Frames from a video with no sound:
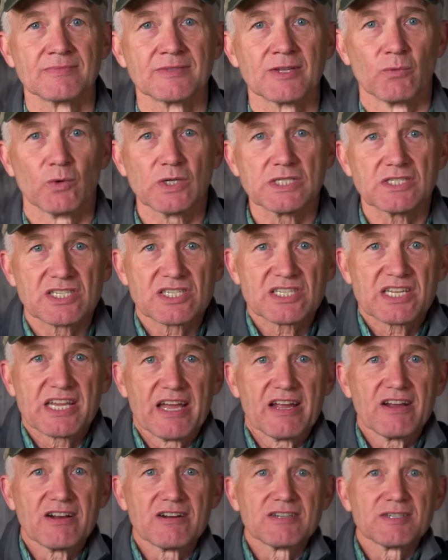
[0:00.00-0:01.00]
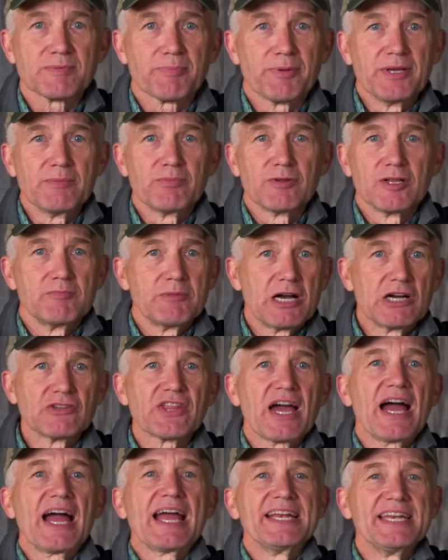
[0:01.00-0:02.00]
What scares people about
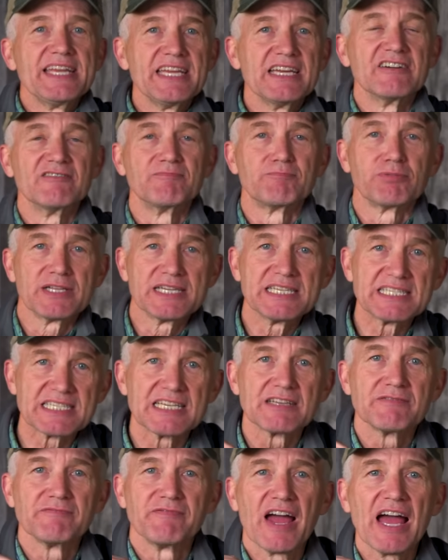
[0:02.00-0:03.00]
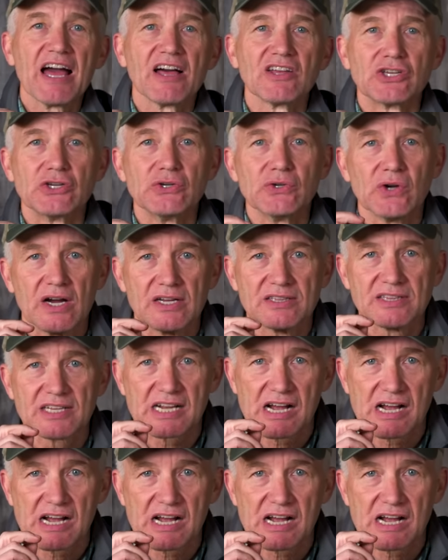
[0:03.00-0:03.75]
the idea of placing value on the